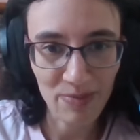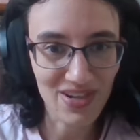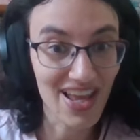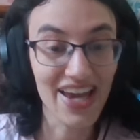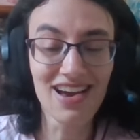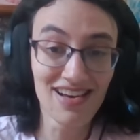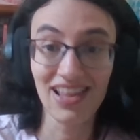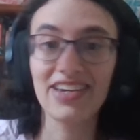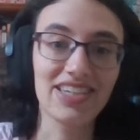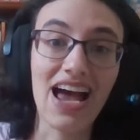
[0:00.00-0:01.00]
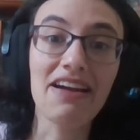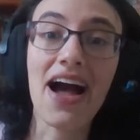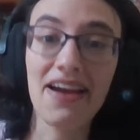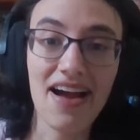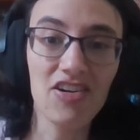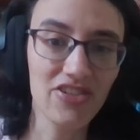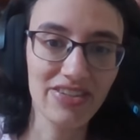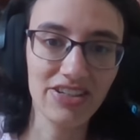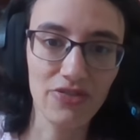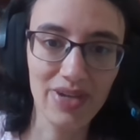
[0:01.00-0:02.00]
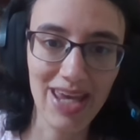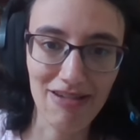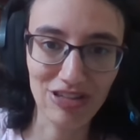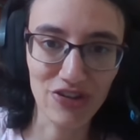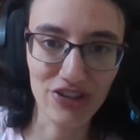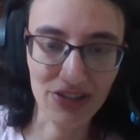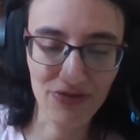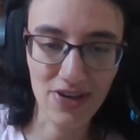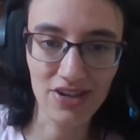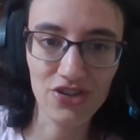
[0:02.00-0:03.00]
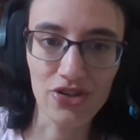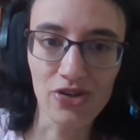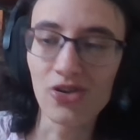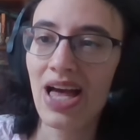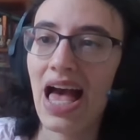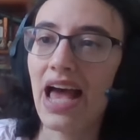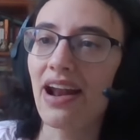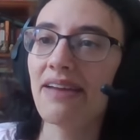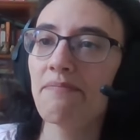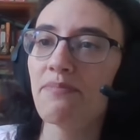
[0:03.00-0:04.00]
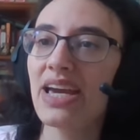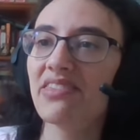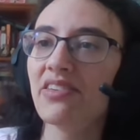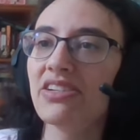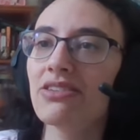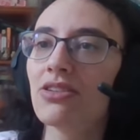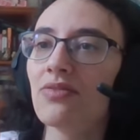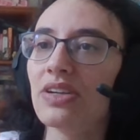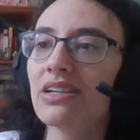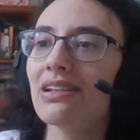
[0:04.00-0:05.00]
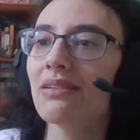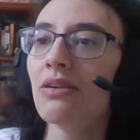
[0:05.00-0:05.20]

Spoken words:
But like I said, I honestly don't care as long as it's functional and I get the gist of it.